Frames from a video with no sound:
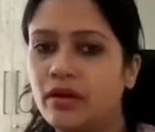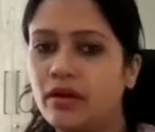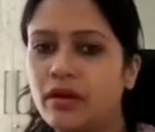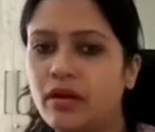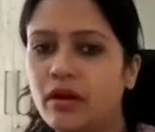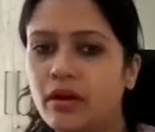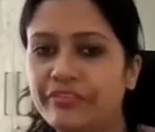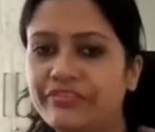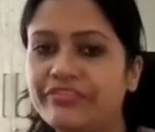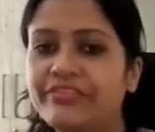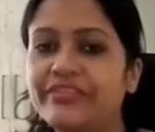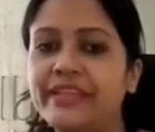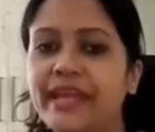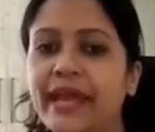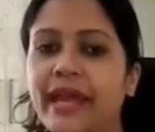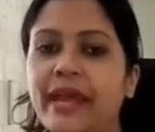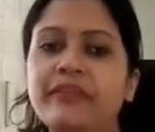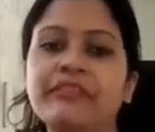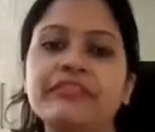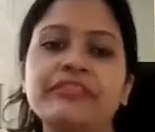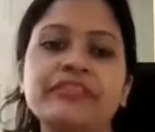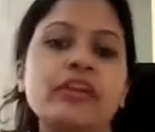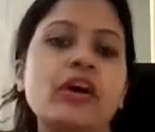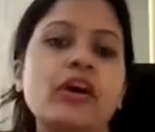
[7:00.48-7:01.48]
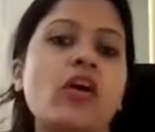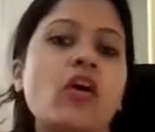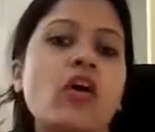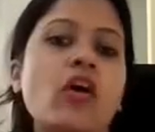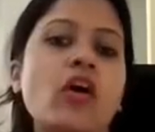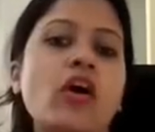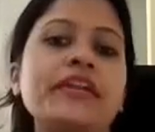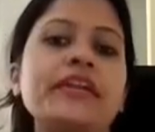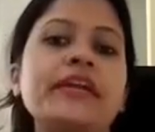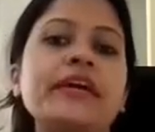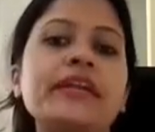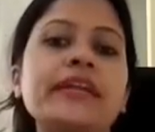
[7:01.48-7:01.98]
of theft
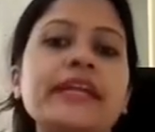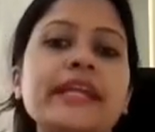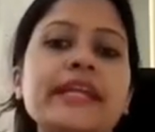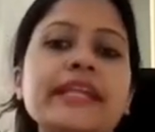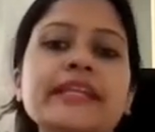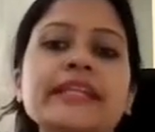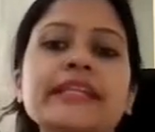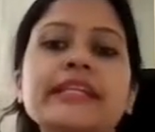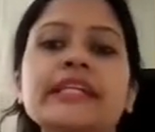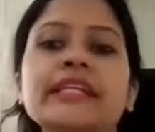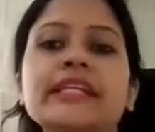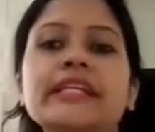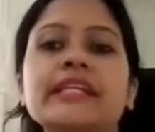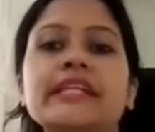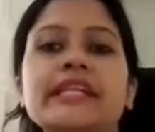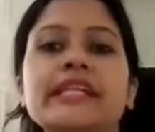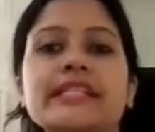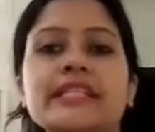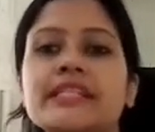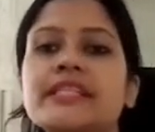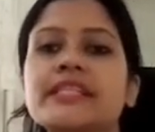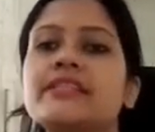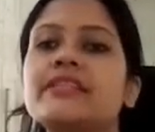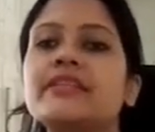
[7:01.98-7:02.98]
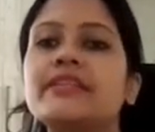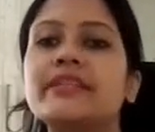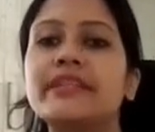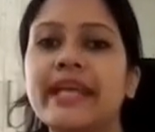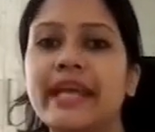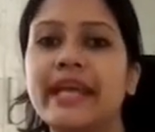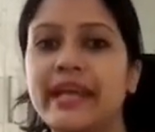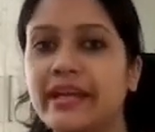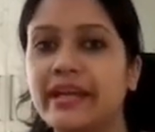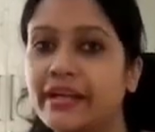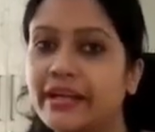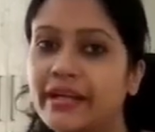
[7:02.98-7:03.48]
on an Indian
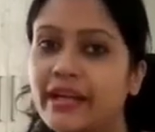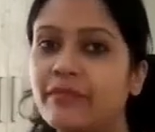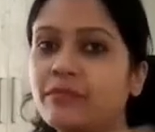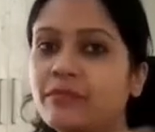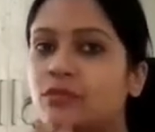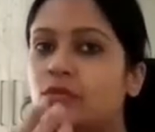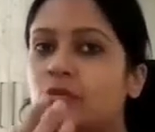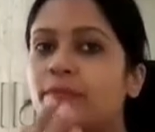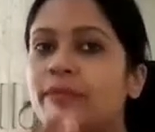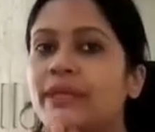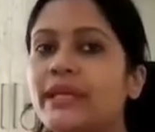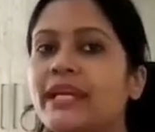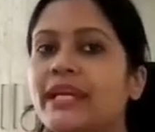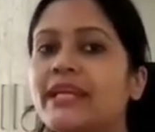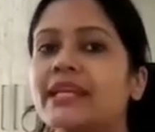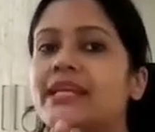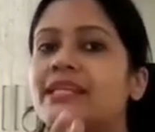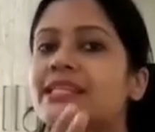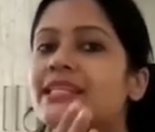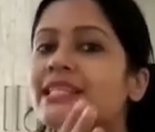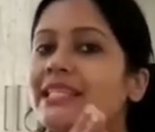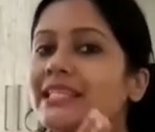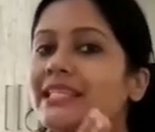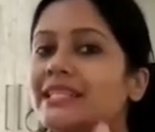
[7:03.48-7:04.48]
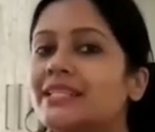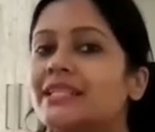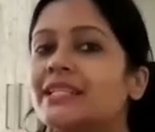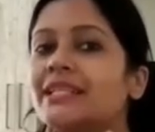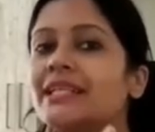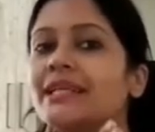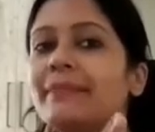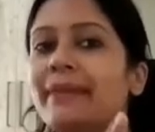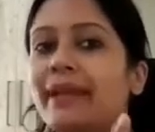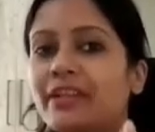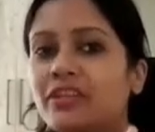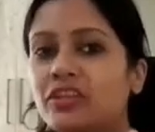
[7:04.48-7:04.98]
registered aircraft. So BNS
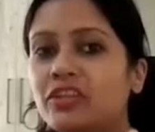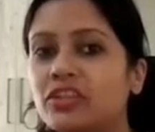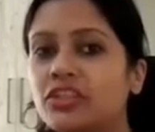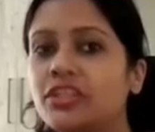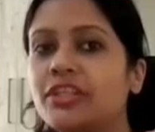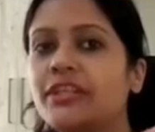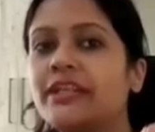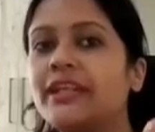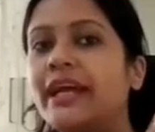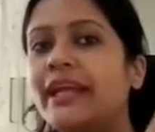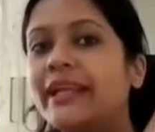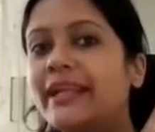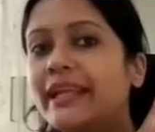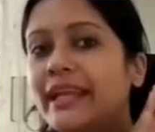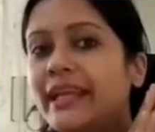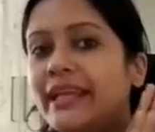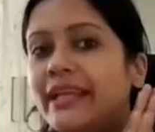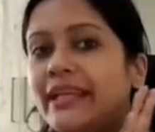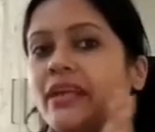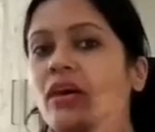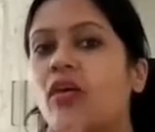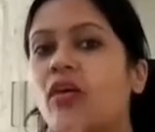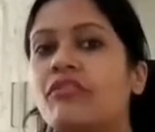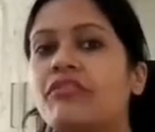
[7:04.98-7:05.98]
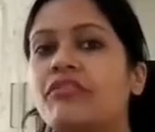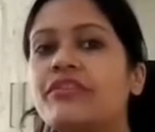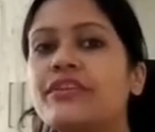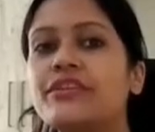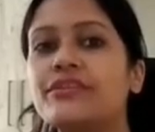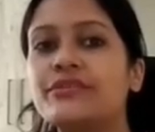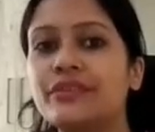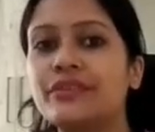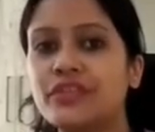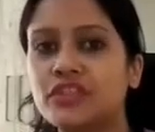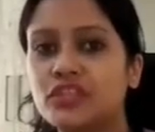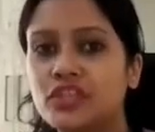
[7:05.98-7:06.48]
clearly mentioned that any
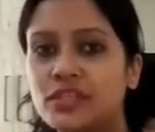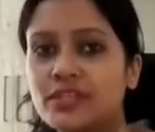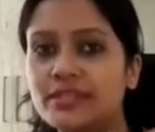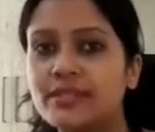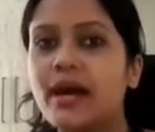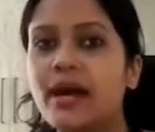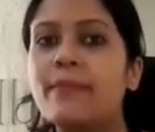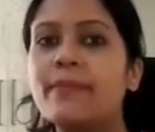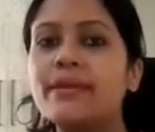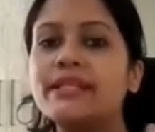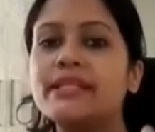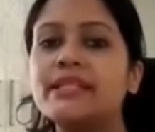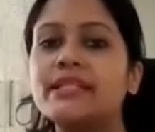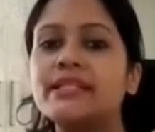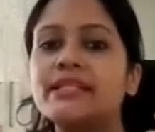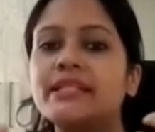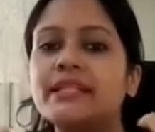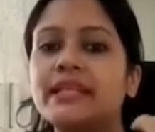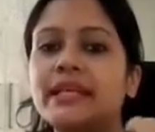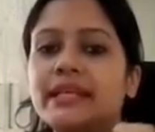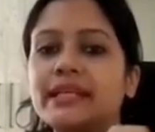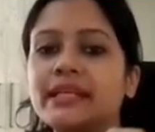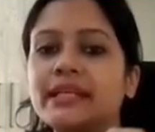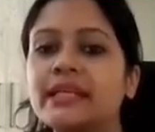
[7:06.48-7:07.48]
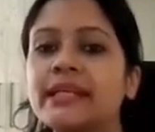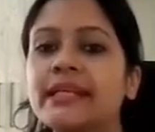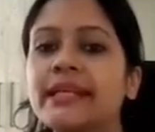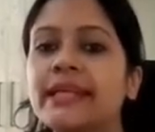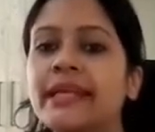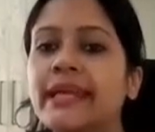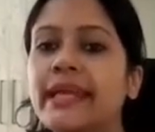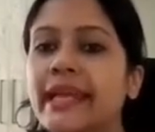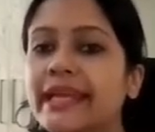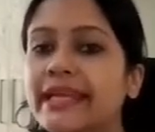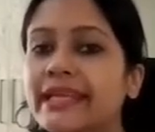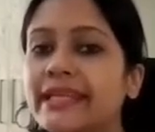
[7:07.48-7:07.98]
offense which is committed in an
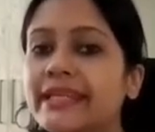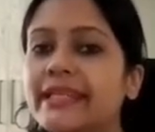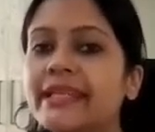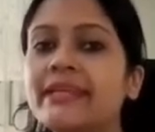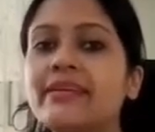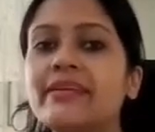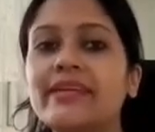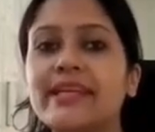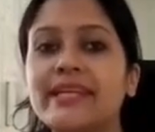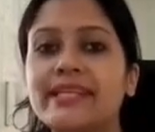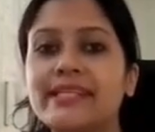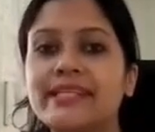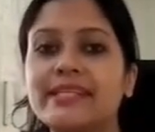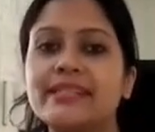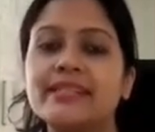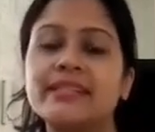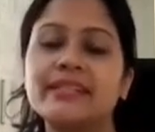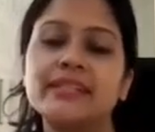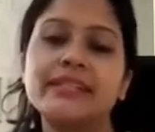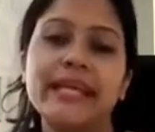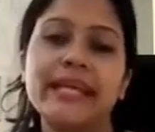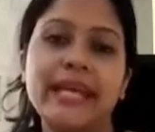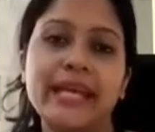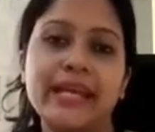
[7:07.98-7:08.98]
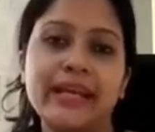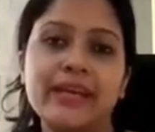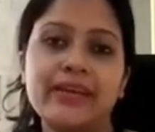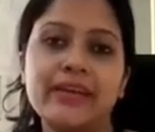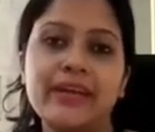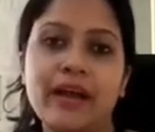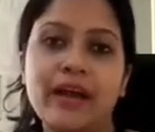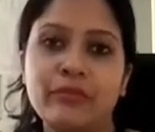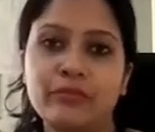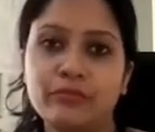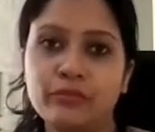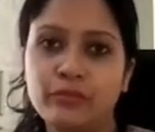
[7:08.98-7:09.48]
Indian registered
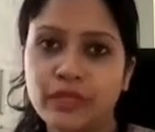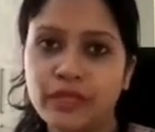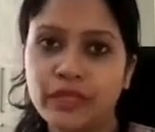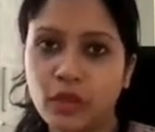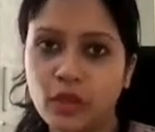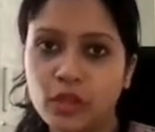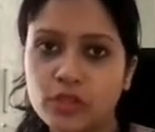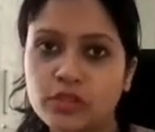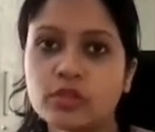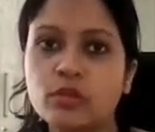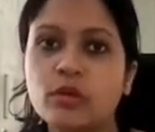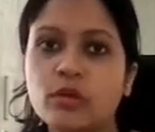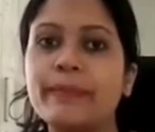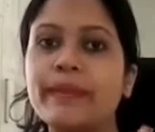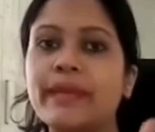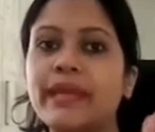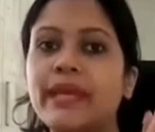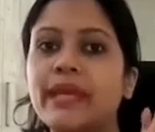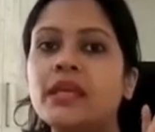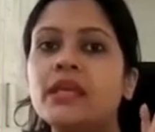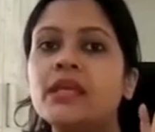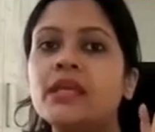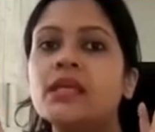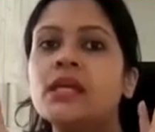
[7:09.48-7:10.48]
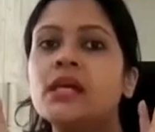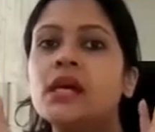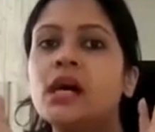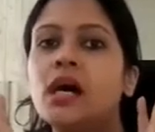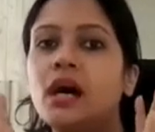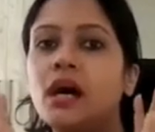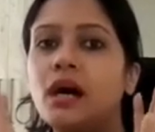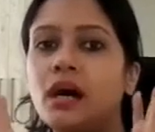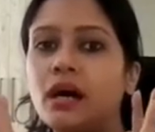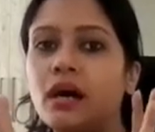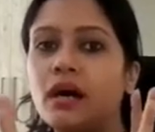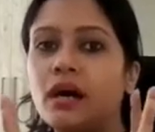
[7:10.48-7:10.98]
aircraft will also be
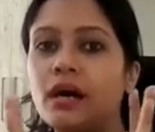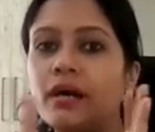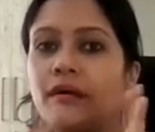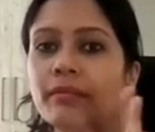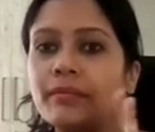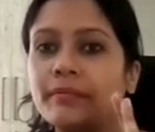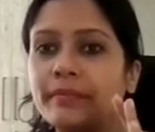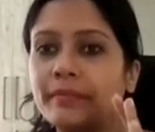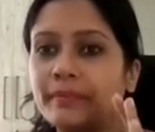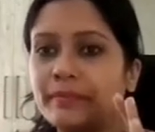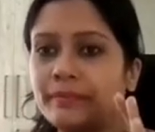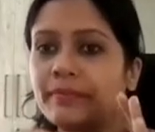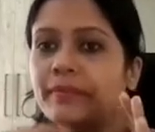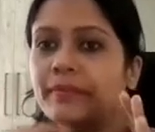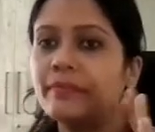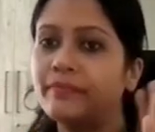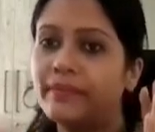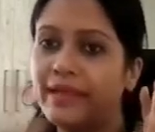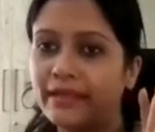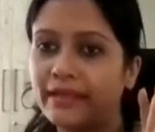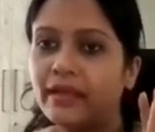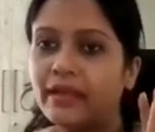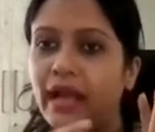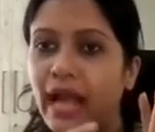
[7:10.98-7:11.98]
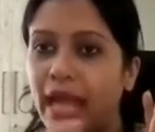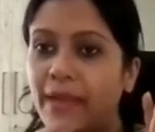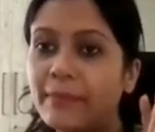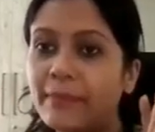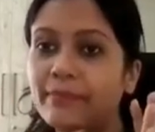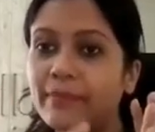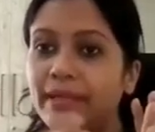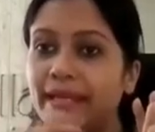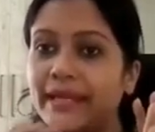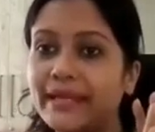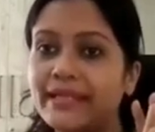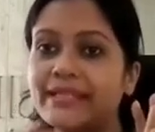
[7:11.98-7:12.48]

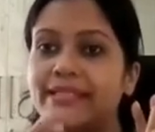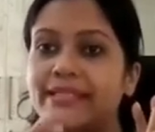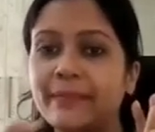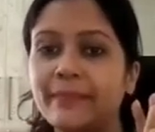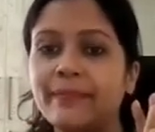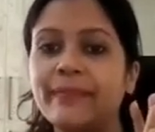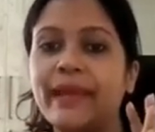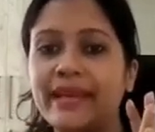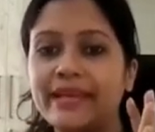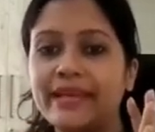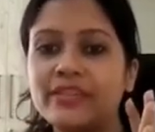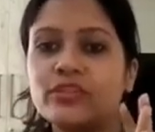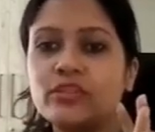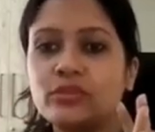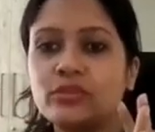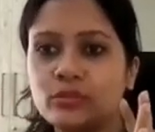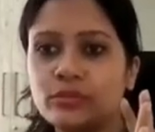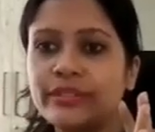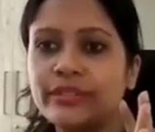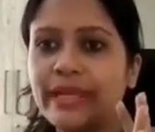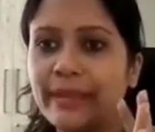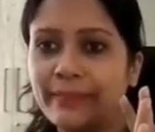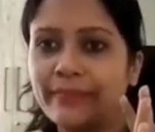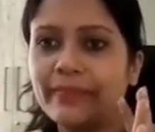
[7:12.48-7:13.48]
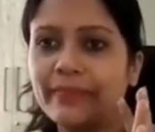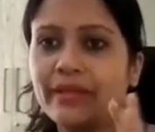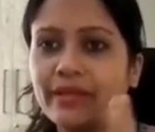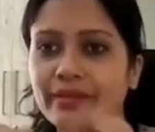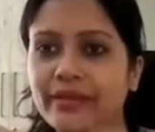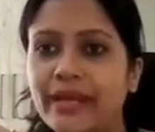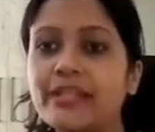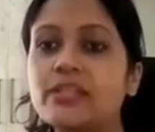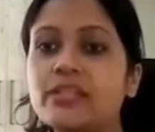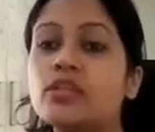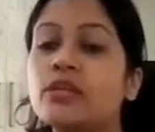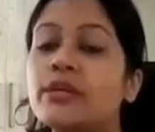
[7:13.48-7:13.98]
BNS applies to them,
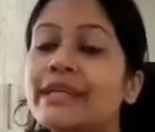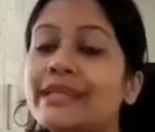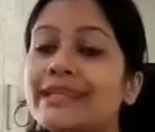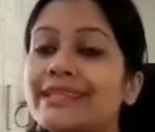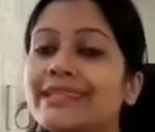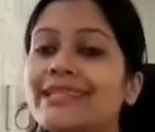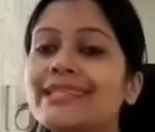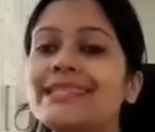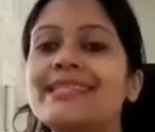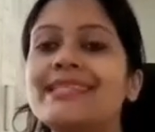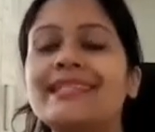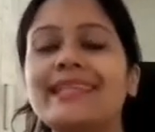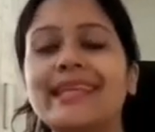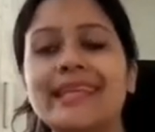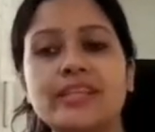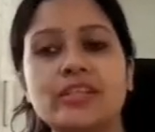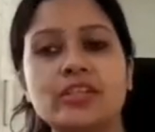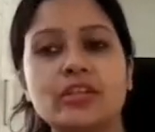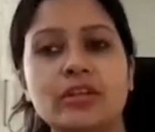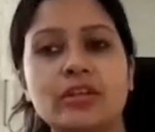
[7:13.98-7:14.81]
right? So in this